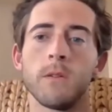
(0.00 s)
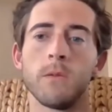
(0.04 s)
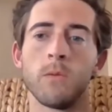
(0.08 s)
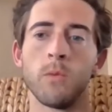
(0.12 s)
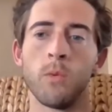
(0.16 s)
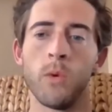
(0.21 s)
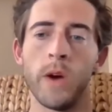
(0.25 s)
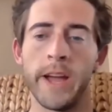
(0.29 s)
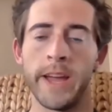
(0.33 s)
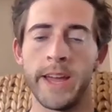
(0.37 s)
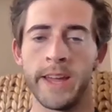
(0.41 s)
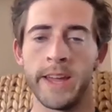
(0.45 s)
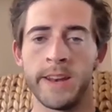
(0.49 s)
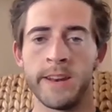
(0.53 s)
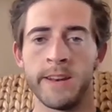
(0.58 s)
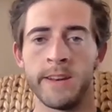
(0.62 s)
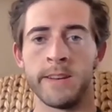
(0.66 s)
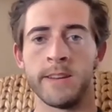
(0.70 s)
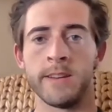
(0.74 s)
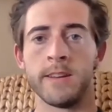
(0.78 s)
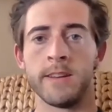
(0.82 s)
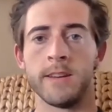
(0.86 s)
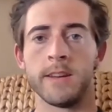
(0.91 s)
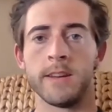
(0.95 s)

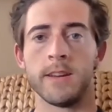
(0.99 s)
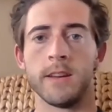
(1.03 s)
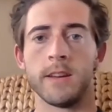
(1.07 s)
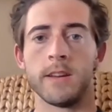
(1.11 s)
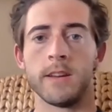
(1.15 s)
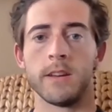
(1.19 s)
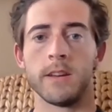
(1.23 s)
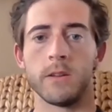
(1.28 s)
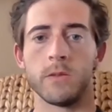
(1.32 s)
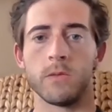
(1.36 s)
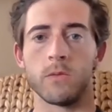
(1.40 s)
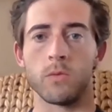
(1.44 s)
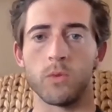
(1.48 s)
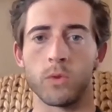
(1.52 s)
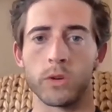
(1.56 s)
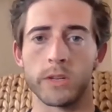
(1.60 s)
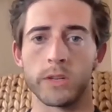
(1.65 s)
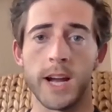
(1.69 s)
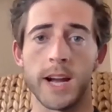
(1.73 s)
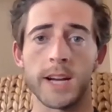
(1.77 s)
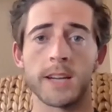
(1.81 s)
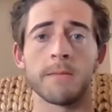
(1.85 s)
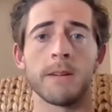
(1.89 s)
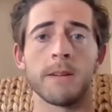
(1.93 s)
when we're
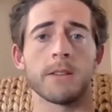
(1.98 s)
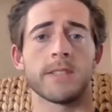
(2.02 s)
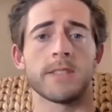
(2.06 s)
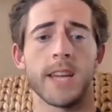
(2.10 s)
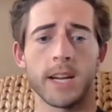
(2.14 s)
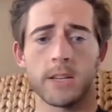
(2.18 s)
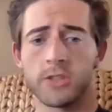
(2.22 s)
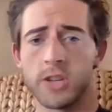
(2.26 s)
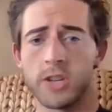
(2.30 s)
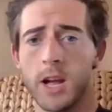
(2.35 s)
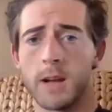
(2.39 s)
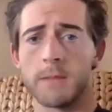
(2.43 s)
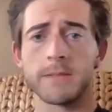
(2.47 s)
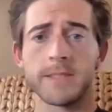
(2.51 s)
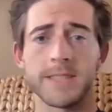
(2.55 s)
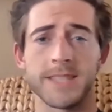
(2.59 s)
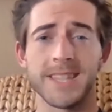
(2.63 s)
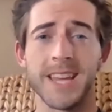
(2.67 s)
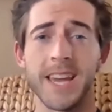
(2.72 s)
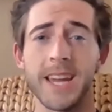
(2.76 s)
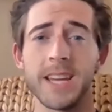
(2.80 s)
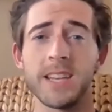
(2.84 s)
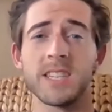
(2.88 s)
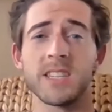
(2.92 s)
talking about tech jobs,
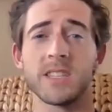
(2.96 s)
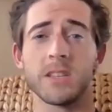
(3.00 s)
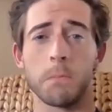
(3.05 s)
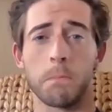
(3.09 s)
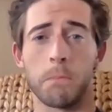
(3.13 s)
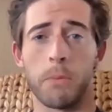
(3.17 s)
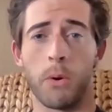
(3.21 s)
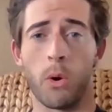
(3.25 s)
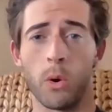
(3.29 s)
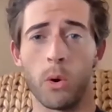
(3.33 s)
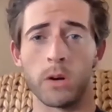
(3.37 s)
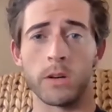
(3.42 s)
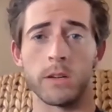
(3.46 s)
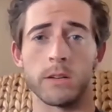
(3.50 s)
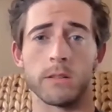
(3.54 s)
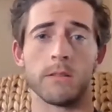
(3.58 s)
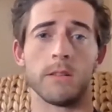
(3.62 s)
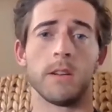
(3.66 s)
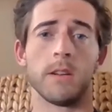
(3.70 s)
they support,